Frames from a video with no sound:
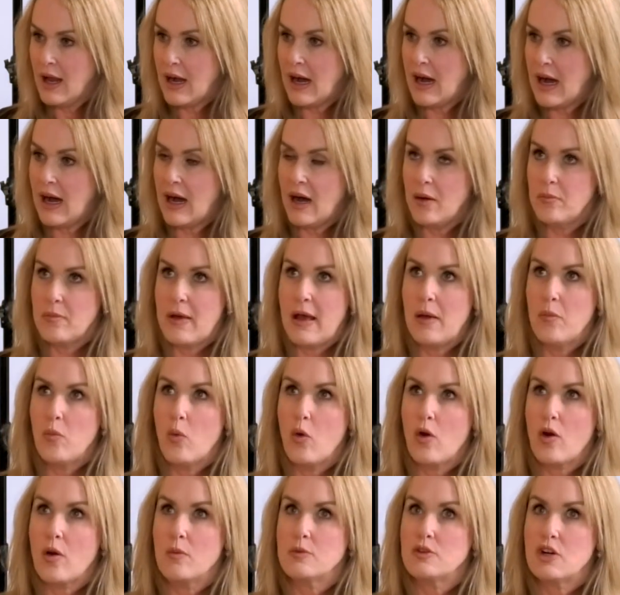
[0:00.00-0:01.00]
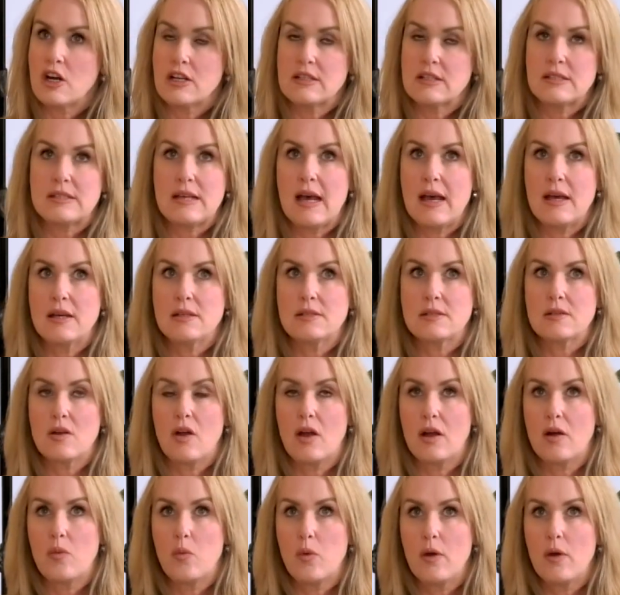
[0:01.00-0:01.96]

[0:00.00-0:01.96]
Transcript: And what I'm trying to say is, like